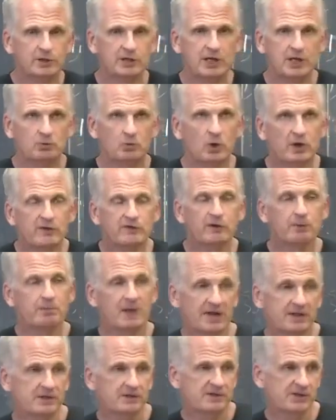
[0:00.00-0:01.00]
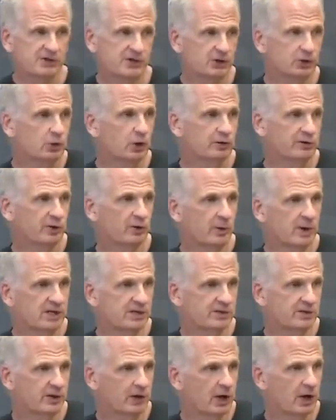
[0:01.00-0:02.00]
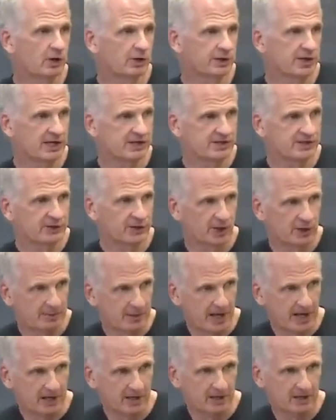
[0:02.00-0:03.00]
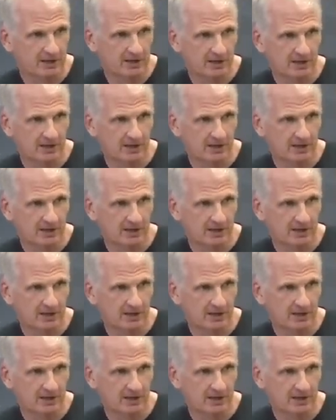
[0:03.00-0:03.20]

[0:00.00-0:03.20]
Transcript: And one of your methods is you look for ways for the colonized to talk back.